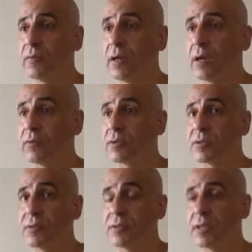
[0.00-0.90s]
When I
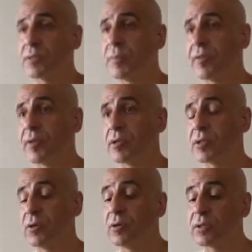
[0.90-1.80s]
was 6
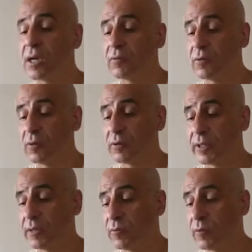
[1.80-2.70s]
months old, I
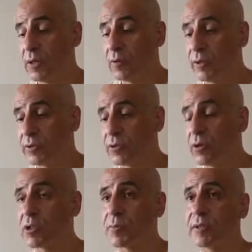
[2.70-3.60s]
already went to
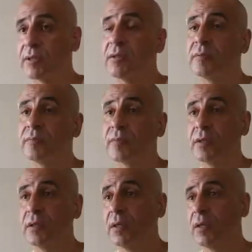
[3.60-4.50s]
hospital
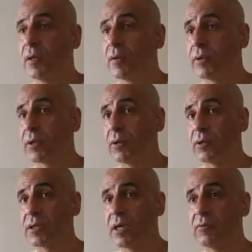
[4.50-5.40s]

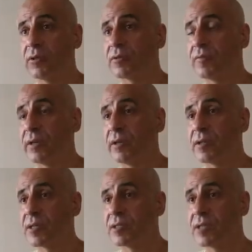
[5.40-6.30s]
because I was very
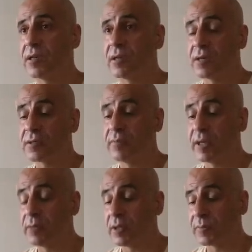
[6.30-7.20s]
sick as a
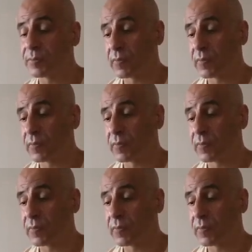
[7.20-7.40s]
baby.